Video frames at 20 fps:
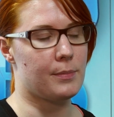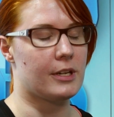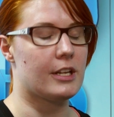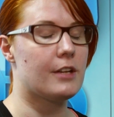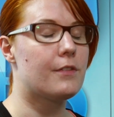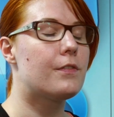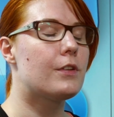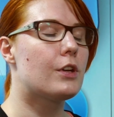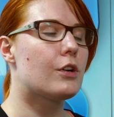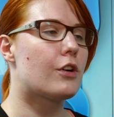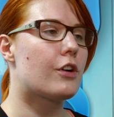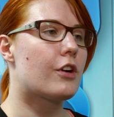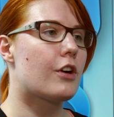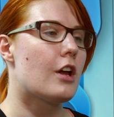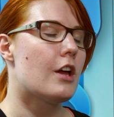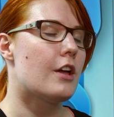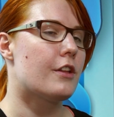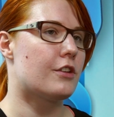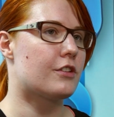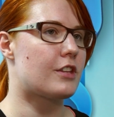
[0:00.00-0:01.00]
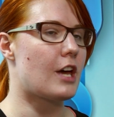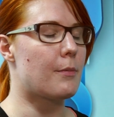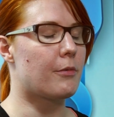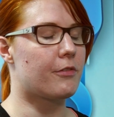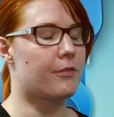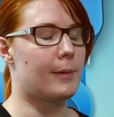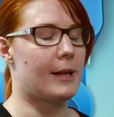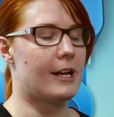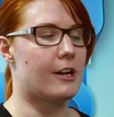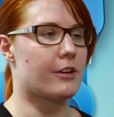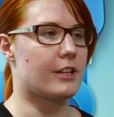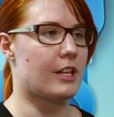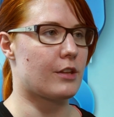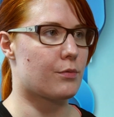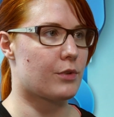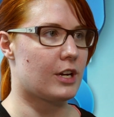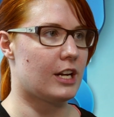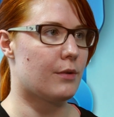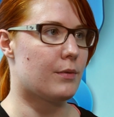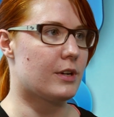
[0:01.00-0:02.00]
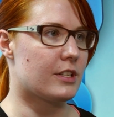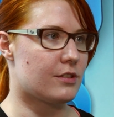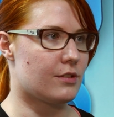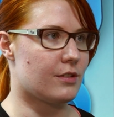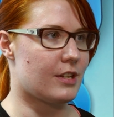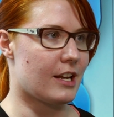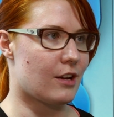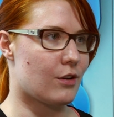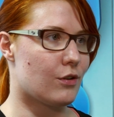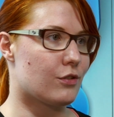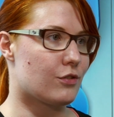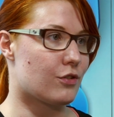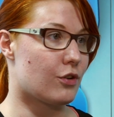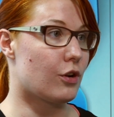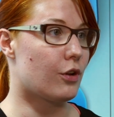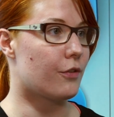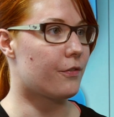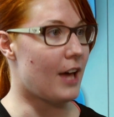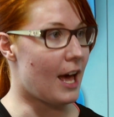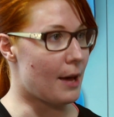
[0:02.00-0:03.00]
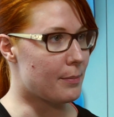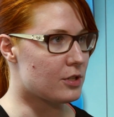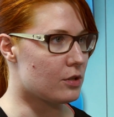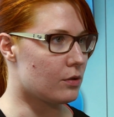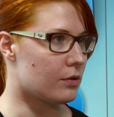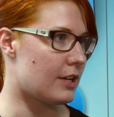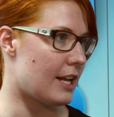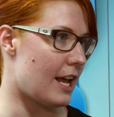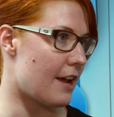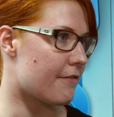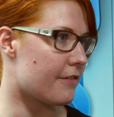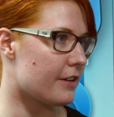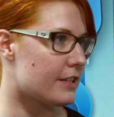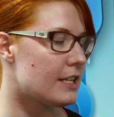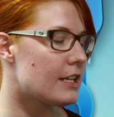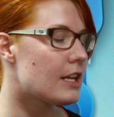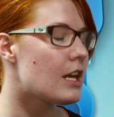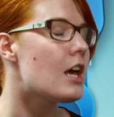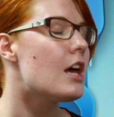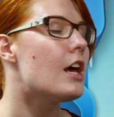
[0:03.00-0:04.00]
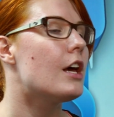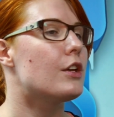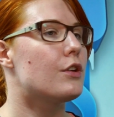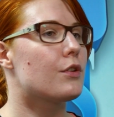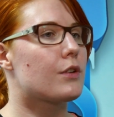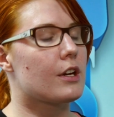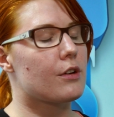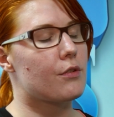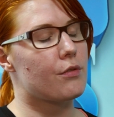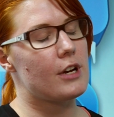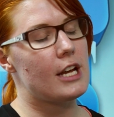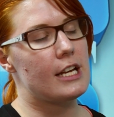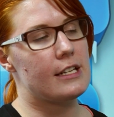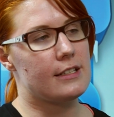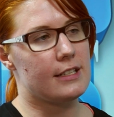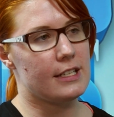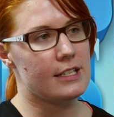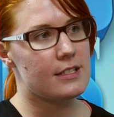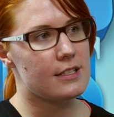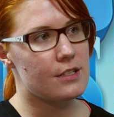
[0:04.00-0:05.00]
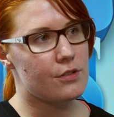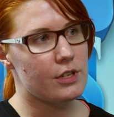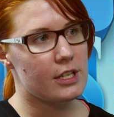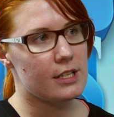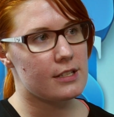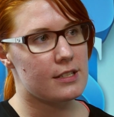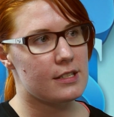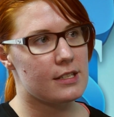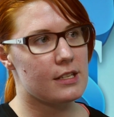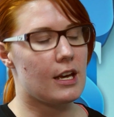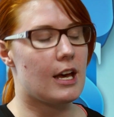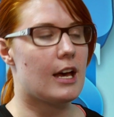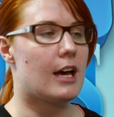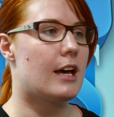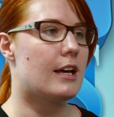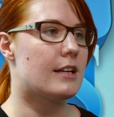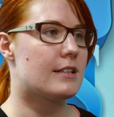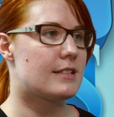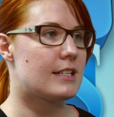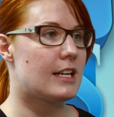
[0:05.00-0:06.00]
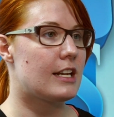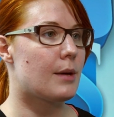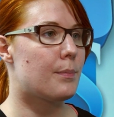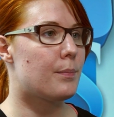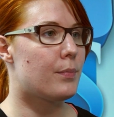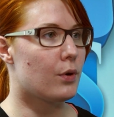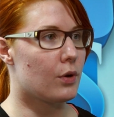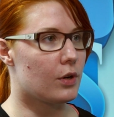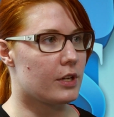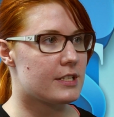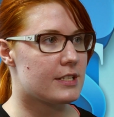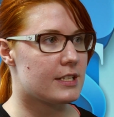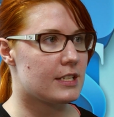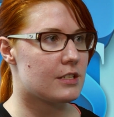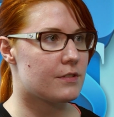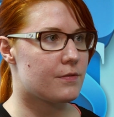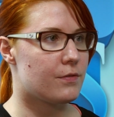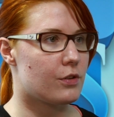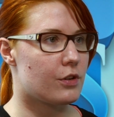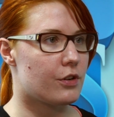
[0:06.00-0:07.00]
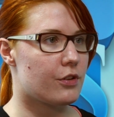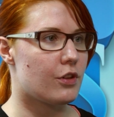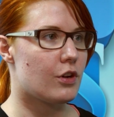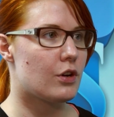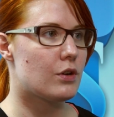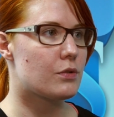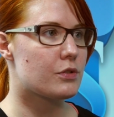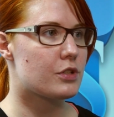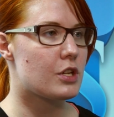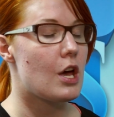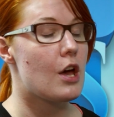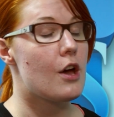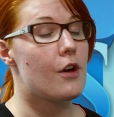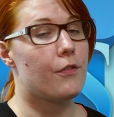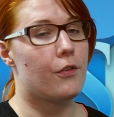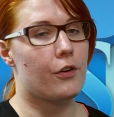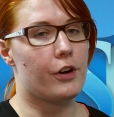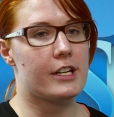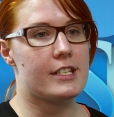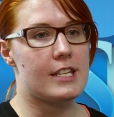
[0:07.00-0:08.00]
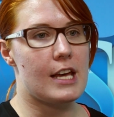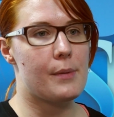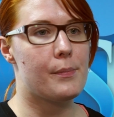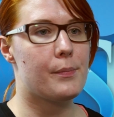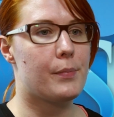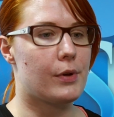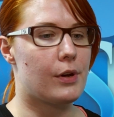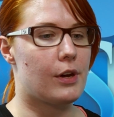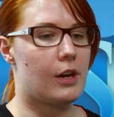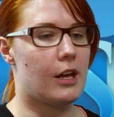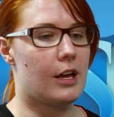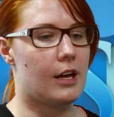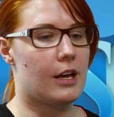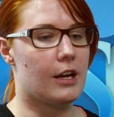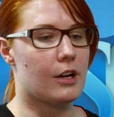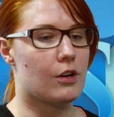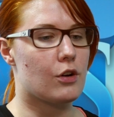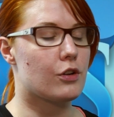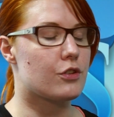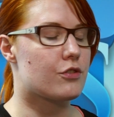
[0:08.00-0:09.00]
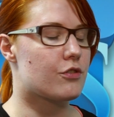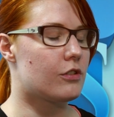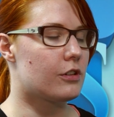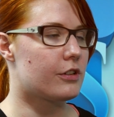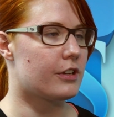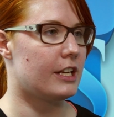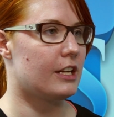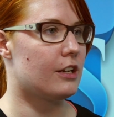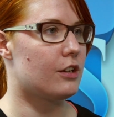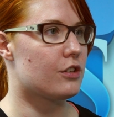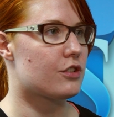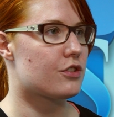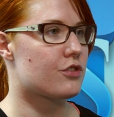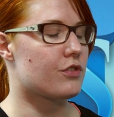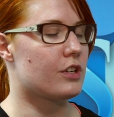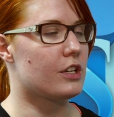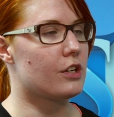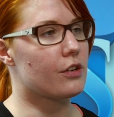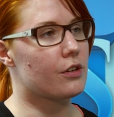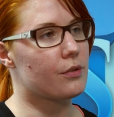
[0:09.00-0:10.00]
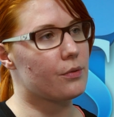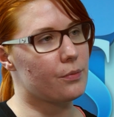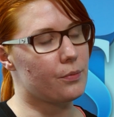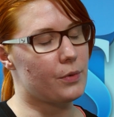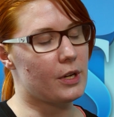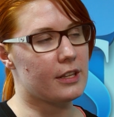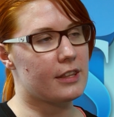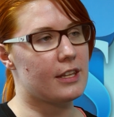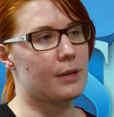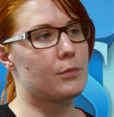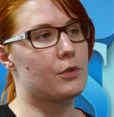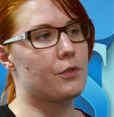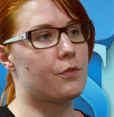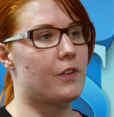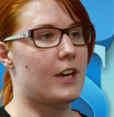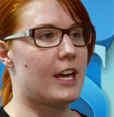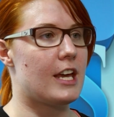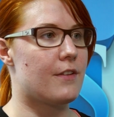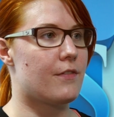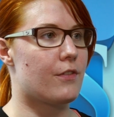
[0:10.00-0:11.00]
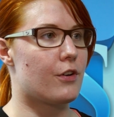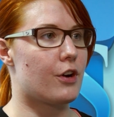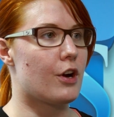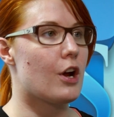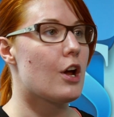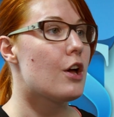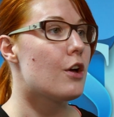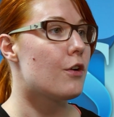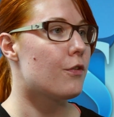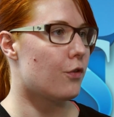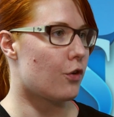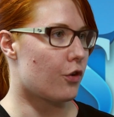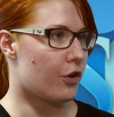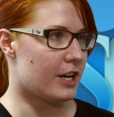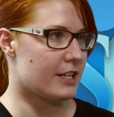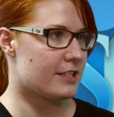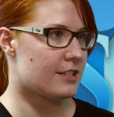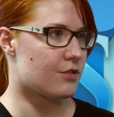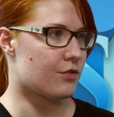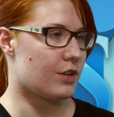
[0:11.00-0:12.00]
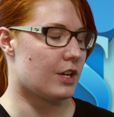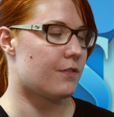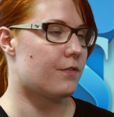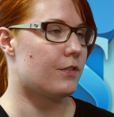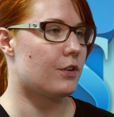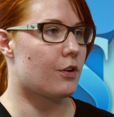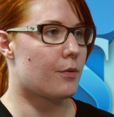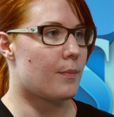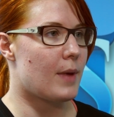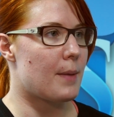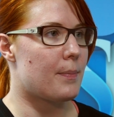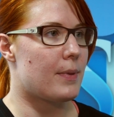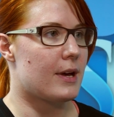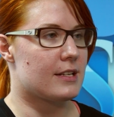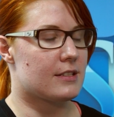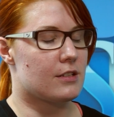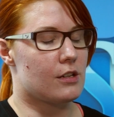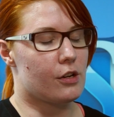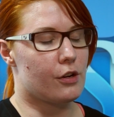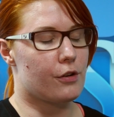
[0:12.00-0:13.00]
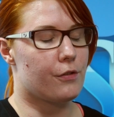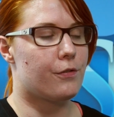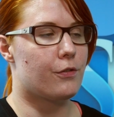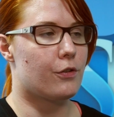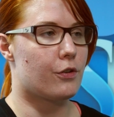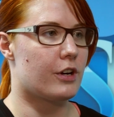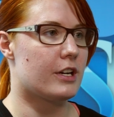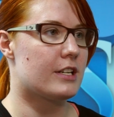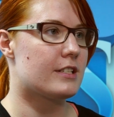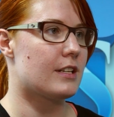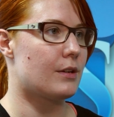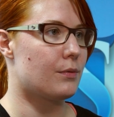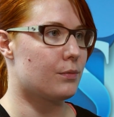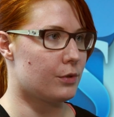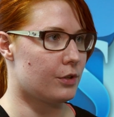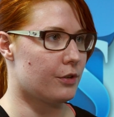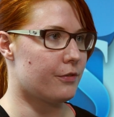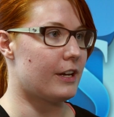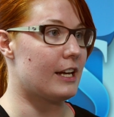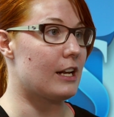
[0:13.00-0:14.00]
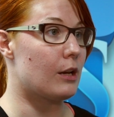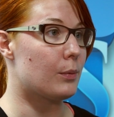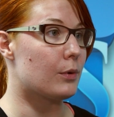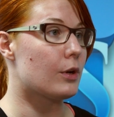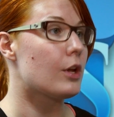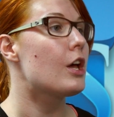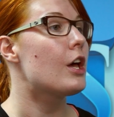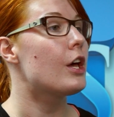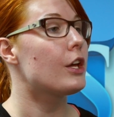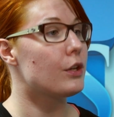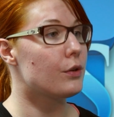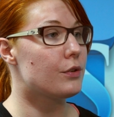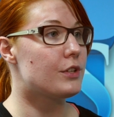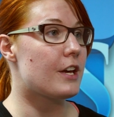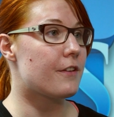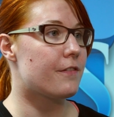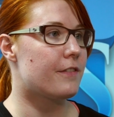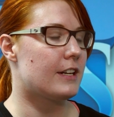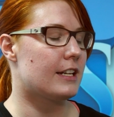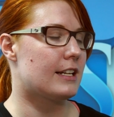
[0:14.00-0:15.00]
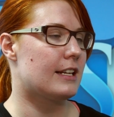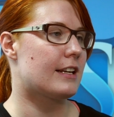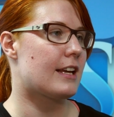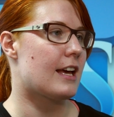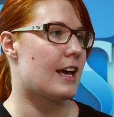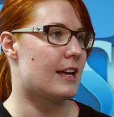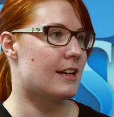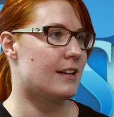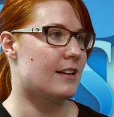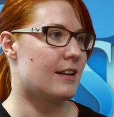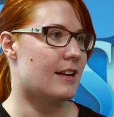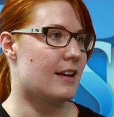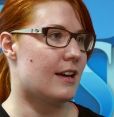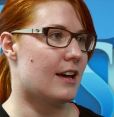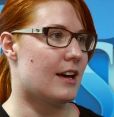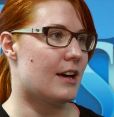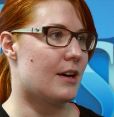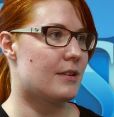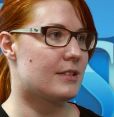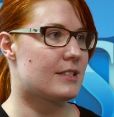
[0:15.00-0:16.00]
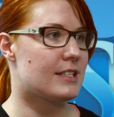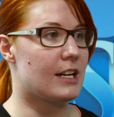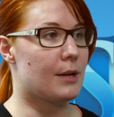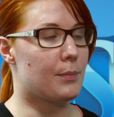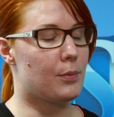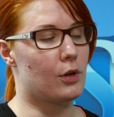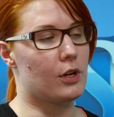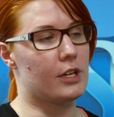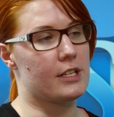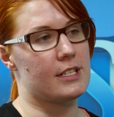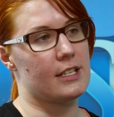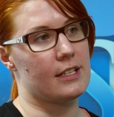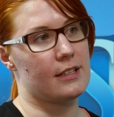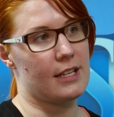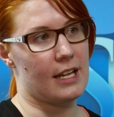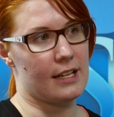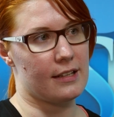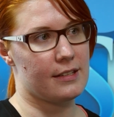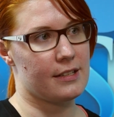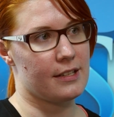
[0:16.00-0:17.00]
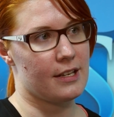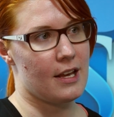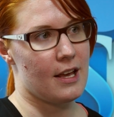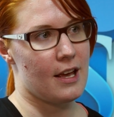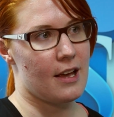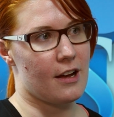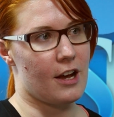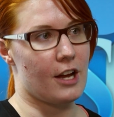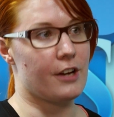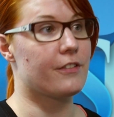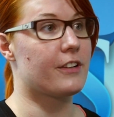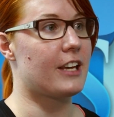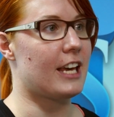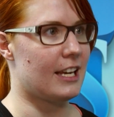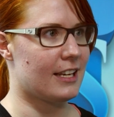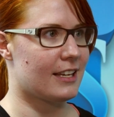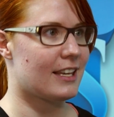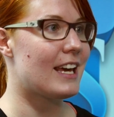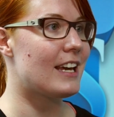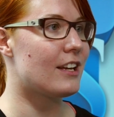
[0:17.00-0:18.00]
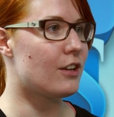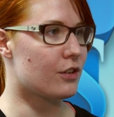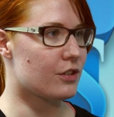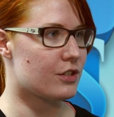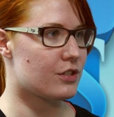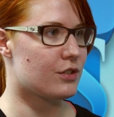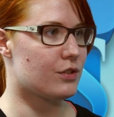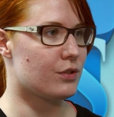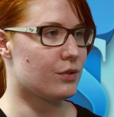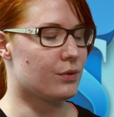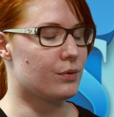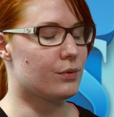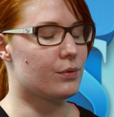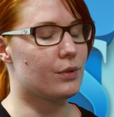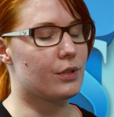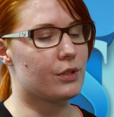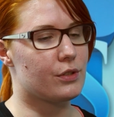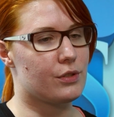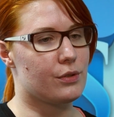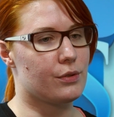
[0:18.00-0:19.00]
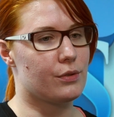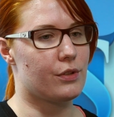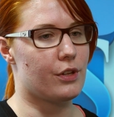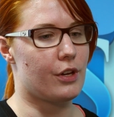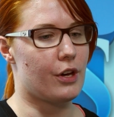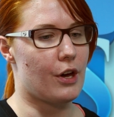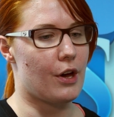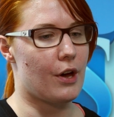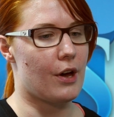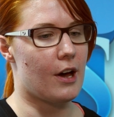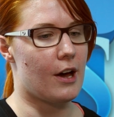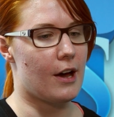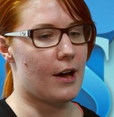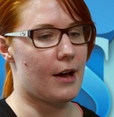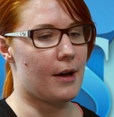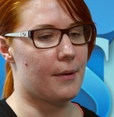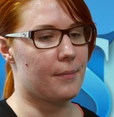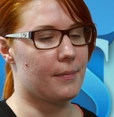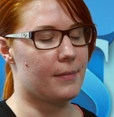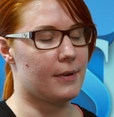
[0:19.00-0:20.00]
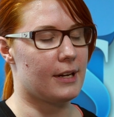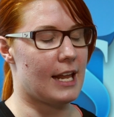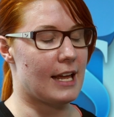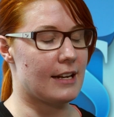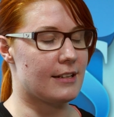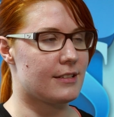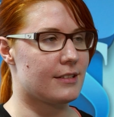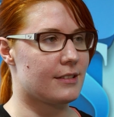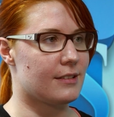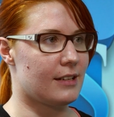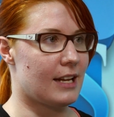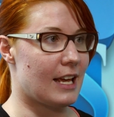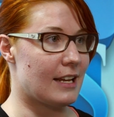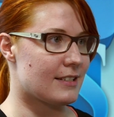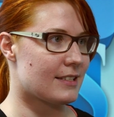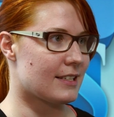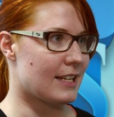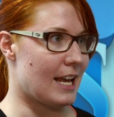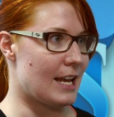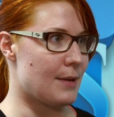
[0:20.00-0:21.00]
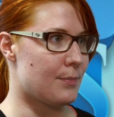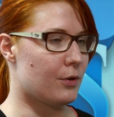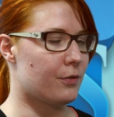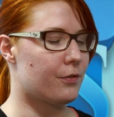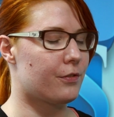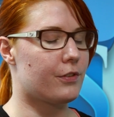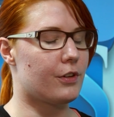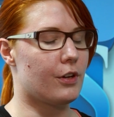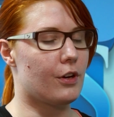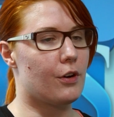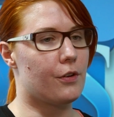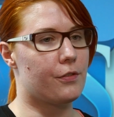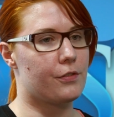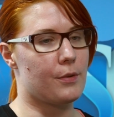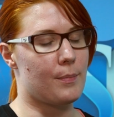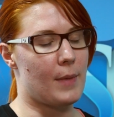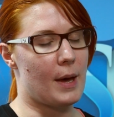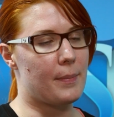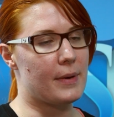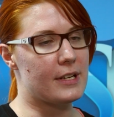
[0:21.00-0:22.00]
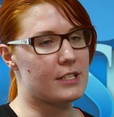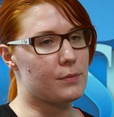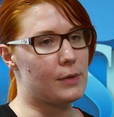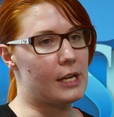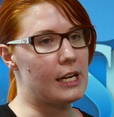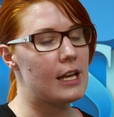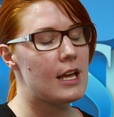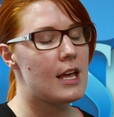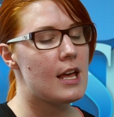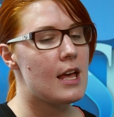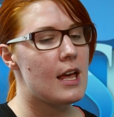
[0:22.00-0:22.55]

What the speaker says: But if you're the type of player that really wants to take control of absolutely everything, you can create districts, set up policies for those. For example, control the industry. You want them to favor forestry. If your map has a lot of forest and wood available, you definitely can set a policy that kind of caters to the landscape of the map as well.